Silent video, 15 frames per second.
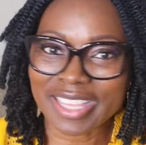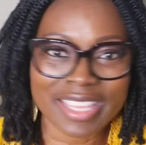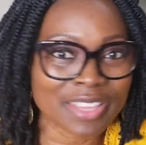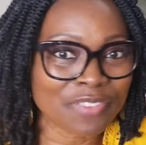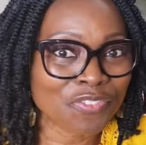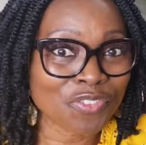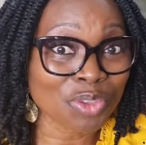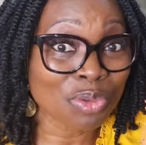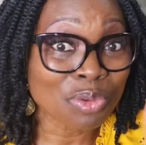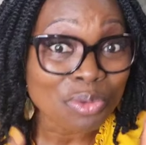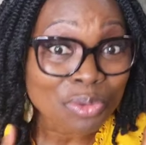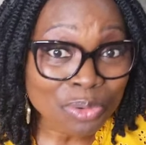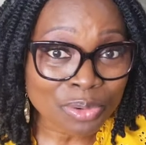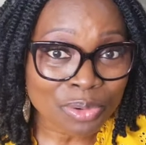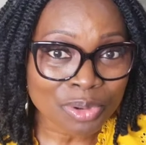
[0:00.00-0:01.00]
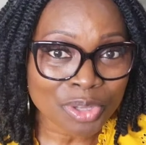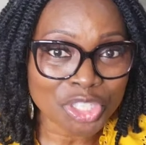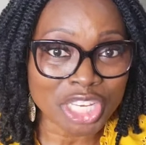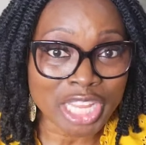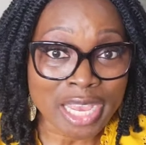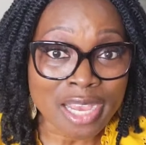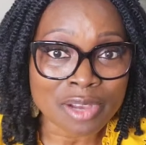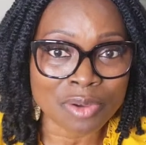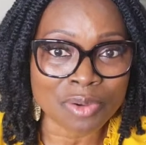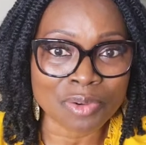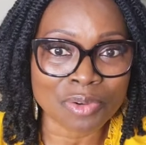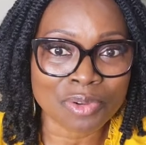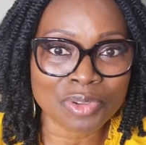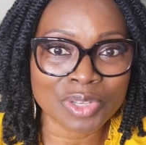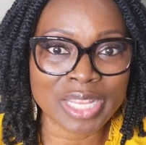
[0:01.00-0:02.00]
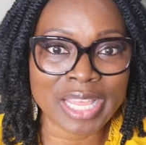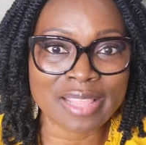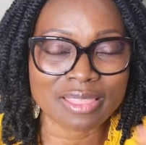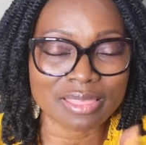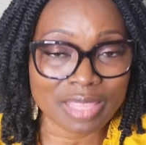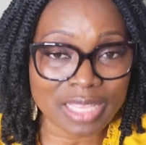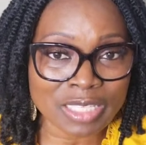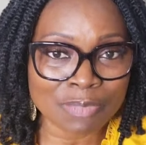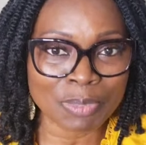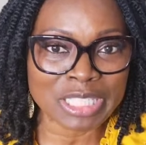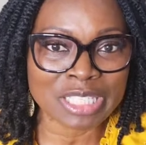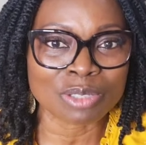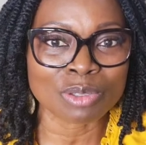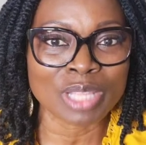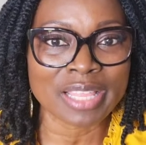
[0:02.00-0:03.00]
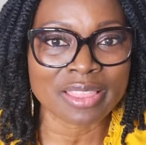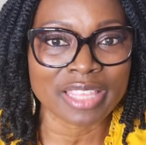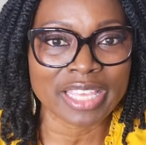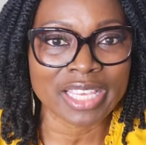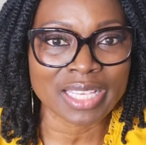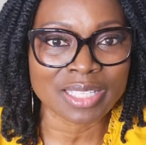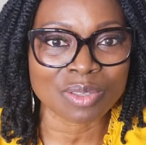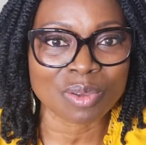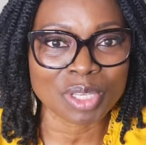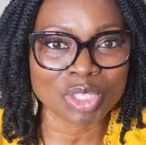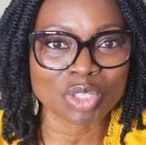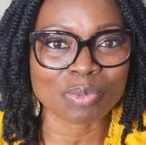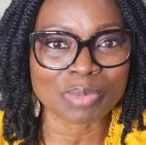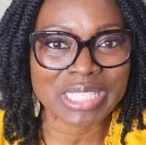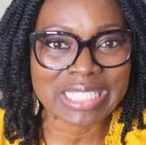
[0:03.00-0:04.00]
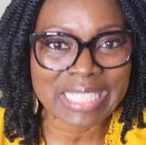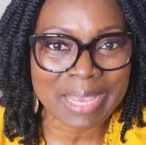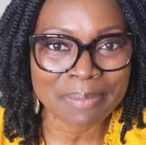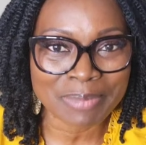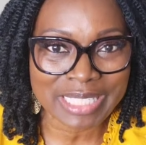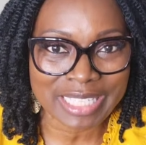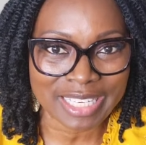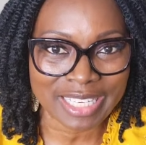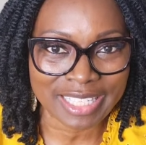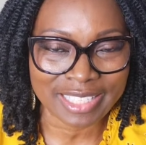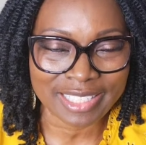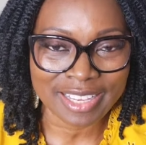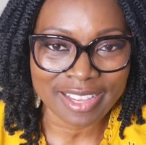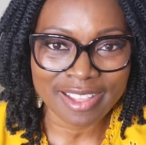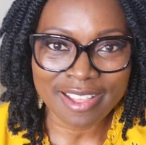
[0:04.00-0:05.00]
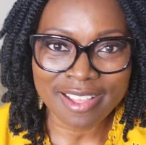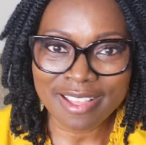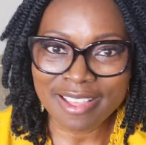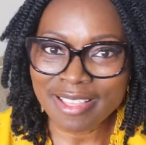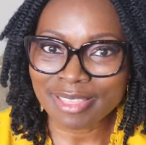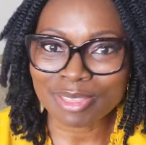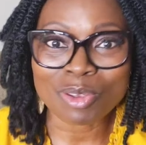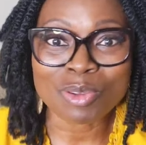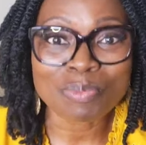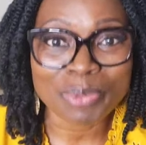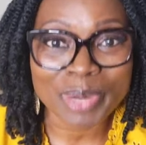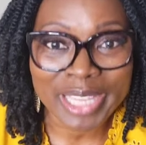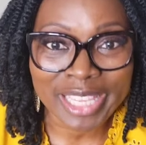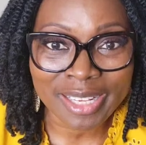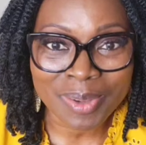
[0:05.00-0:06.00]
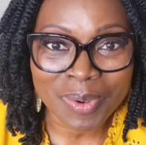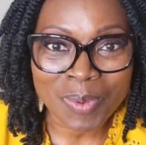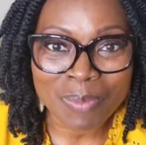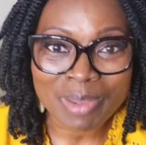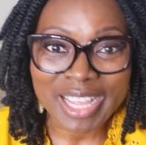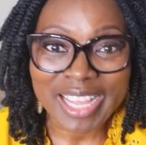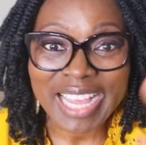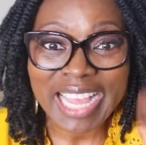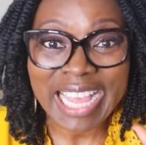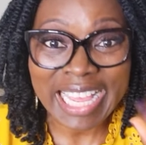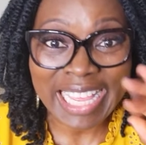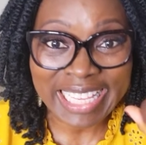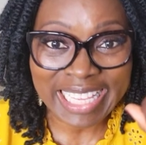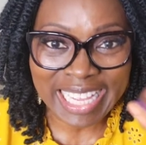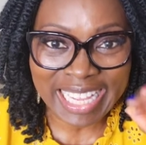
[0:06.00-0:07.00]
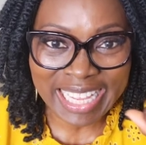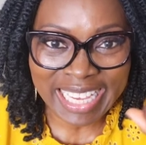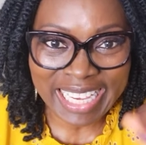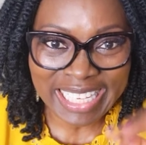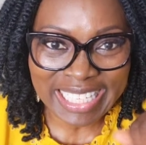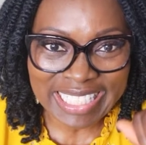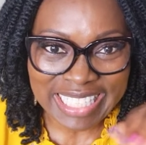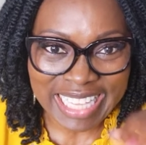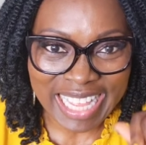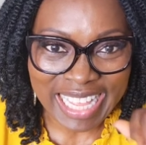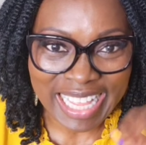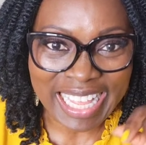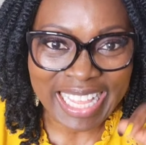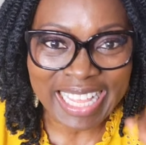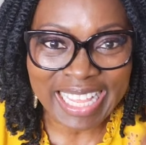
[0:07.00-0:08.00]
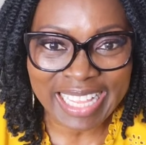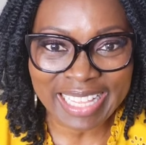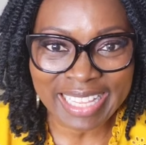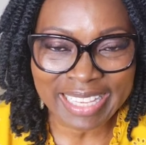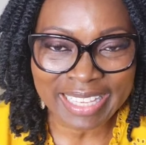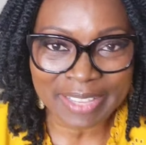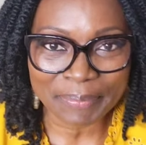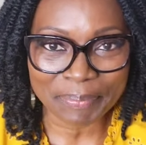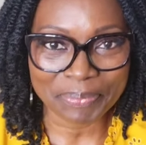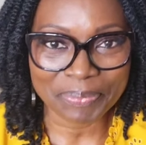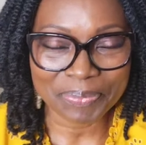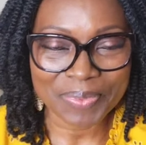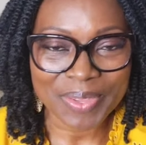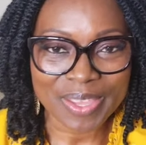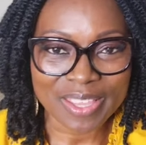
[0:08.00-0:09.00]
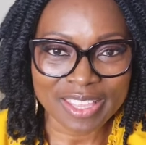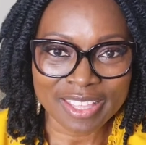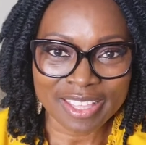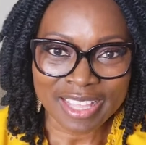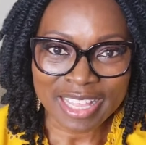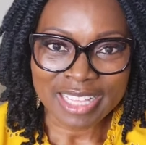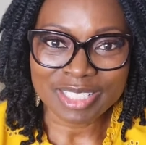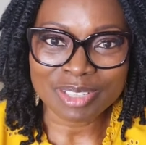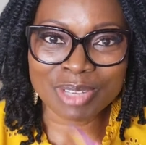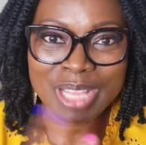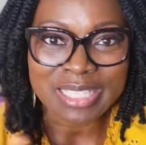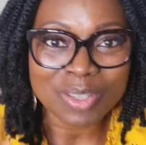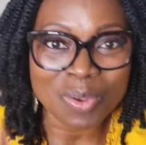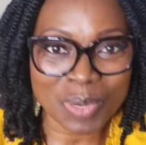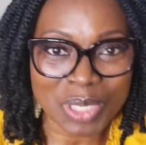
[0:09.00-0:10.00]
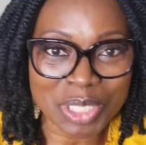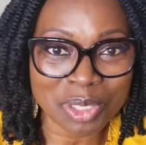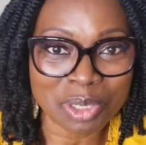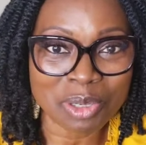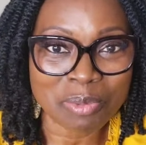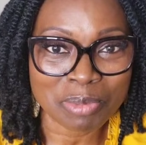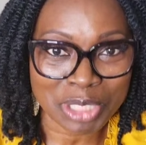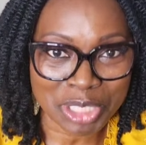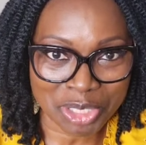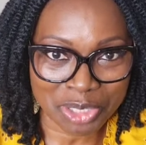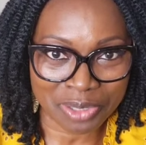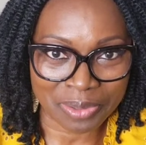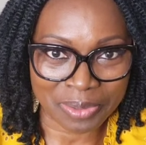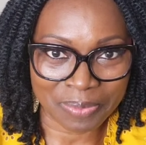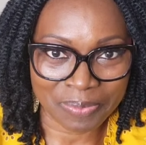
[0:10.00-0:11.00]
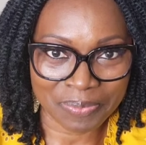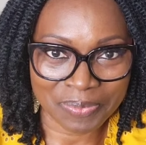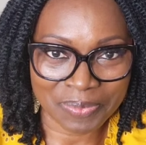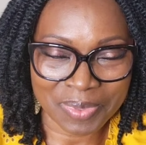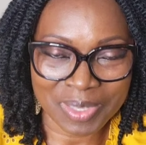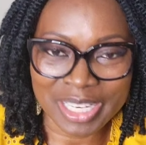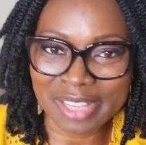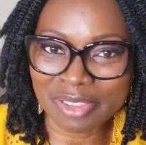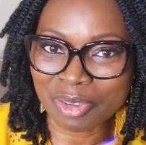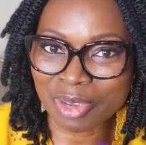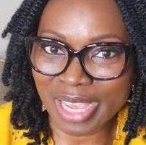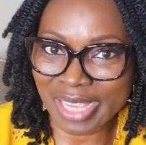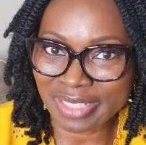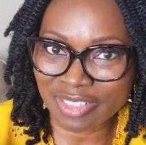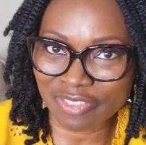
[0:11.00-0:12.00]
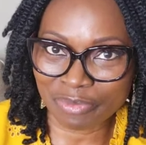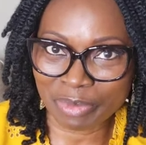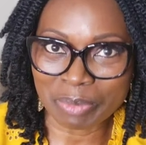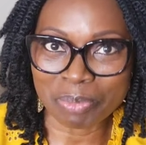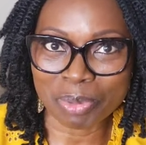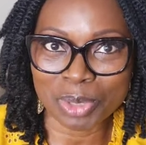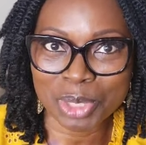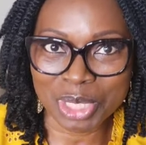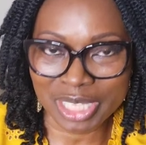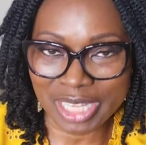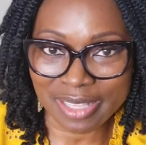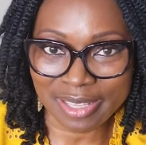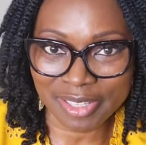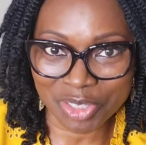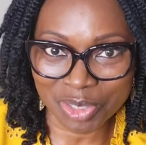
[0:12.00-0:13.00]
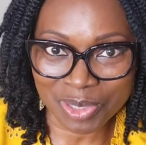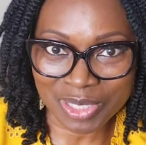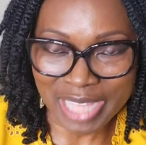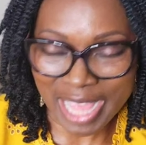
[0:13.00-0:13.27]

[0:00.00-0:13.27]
If you know that this particular thing is going to be tempting, don't bring it home. Hi guys, hi. So that's question number 2 that you guys have been pushing, that I just